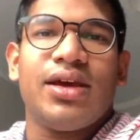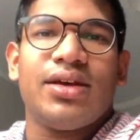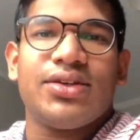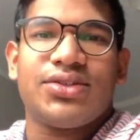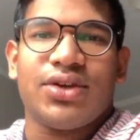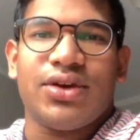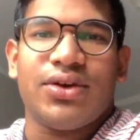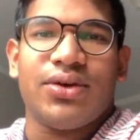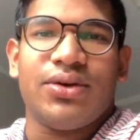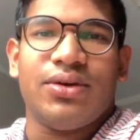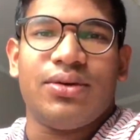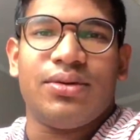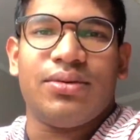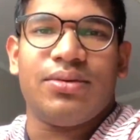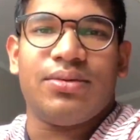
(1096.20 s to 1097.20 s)

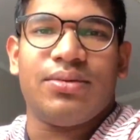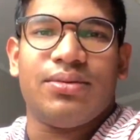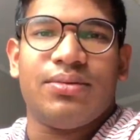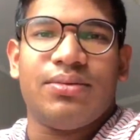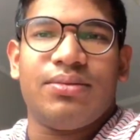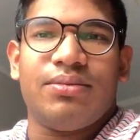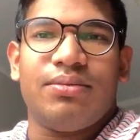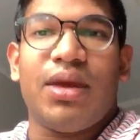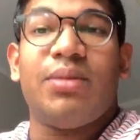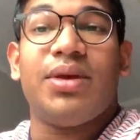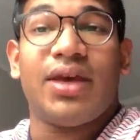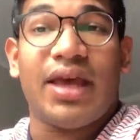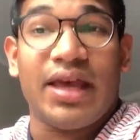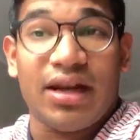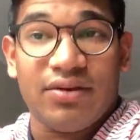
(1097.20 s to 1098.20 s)
So maybe
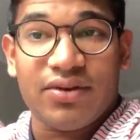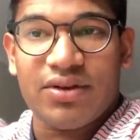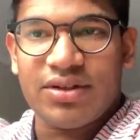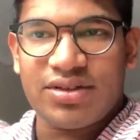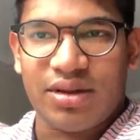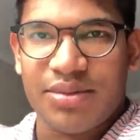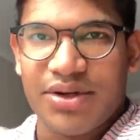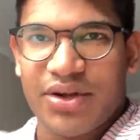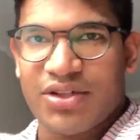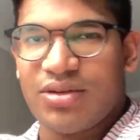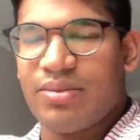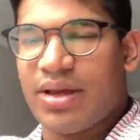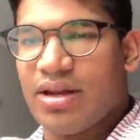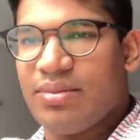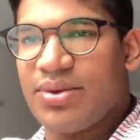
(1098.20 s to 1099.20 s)
at A-level, summary notes are
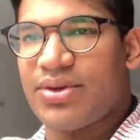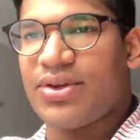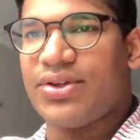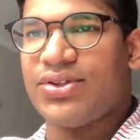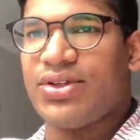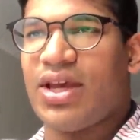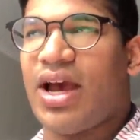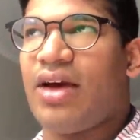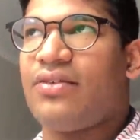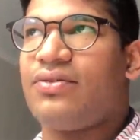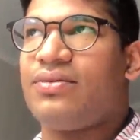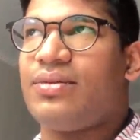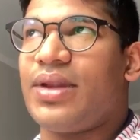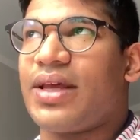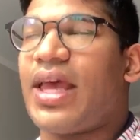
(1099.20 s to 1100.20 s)
better because you have,
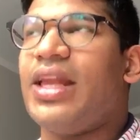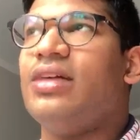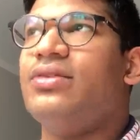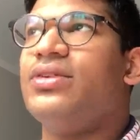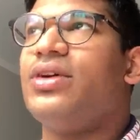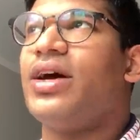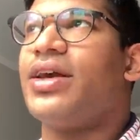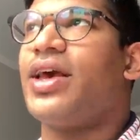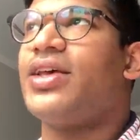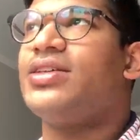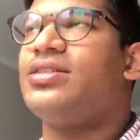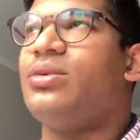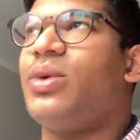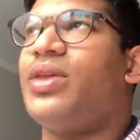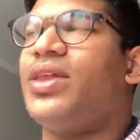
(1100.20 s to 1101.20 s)
like A-level, I guess
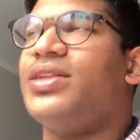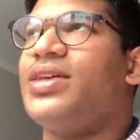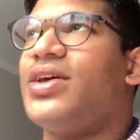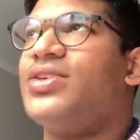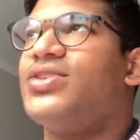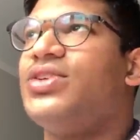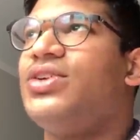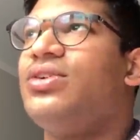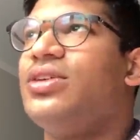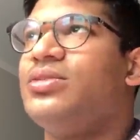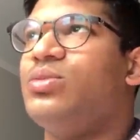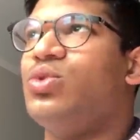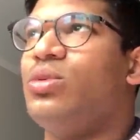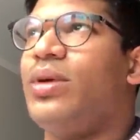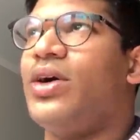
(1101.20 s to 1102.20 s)
the way they test you is
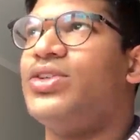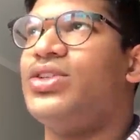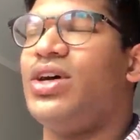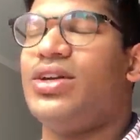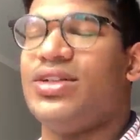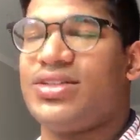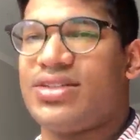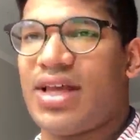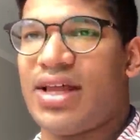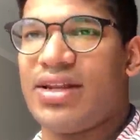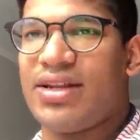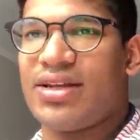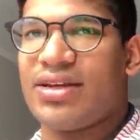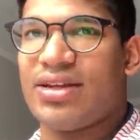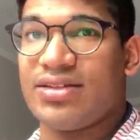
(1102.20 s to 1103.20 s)
more about your
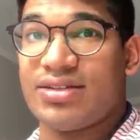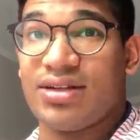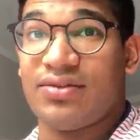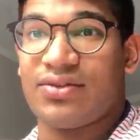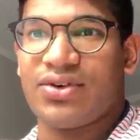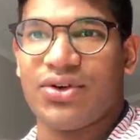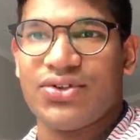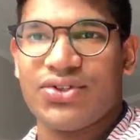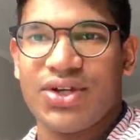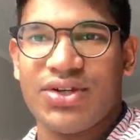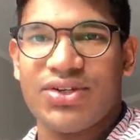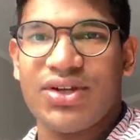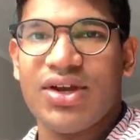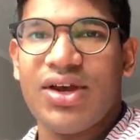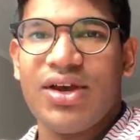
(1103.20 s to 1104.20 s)
understanding instead of
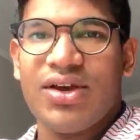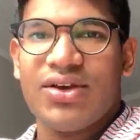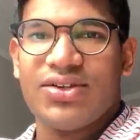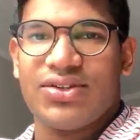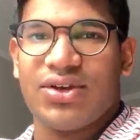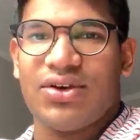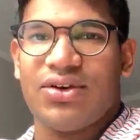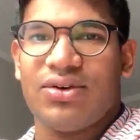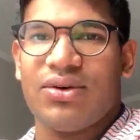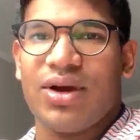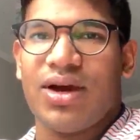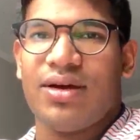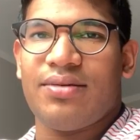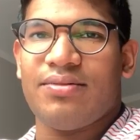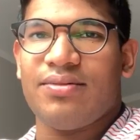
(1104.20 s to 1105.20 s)
content.
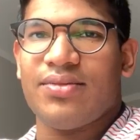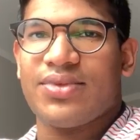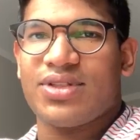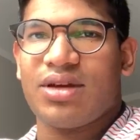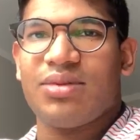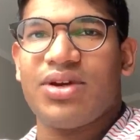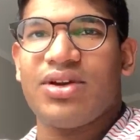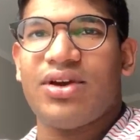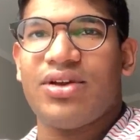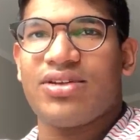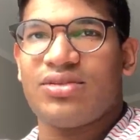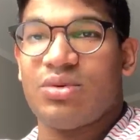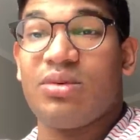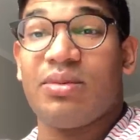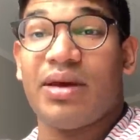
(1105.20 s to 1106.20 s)
So summary
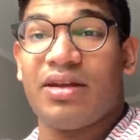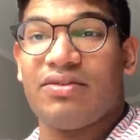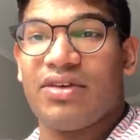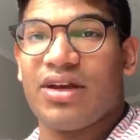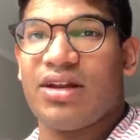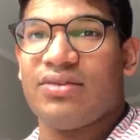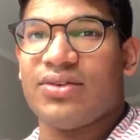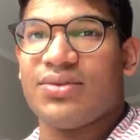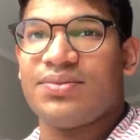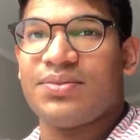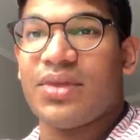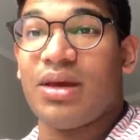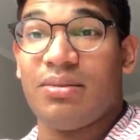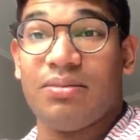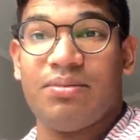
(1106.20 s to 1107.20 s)
notes will be better for A-level.
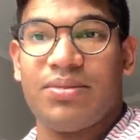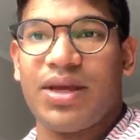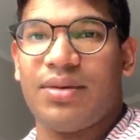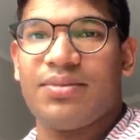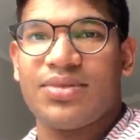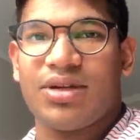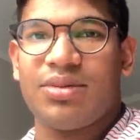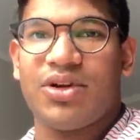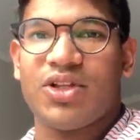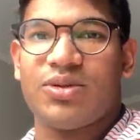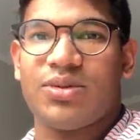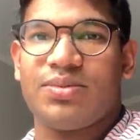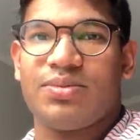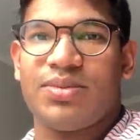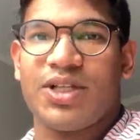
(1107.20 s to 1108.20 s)
Summary notes
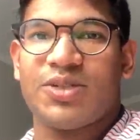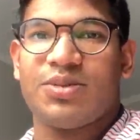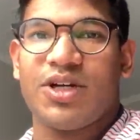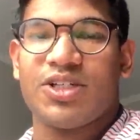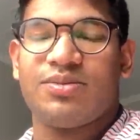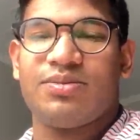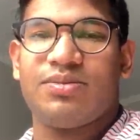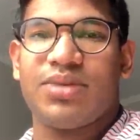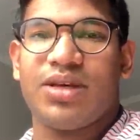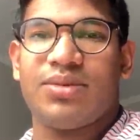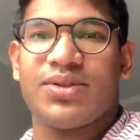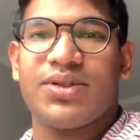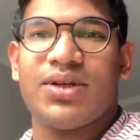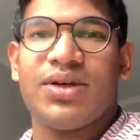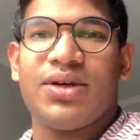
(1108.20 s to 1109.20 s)
plus past
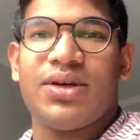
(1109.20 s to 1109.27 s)
papers.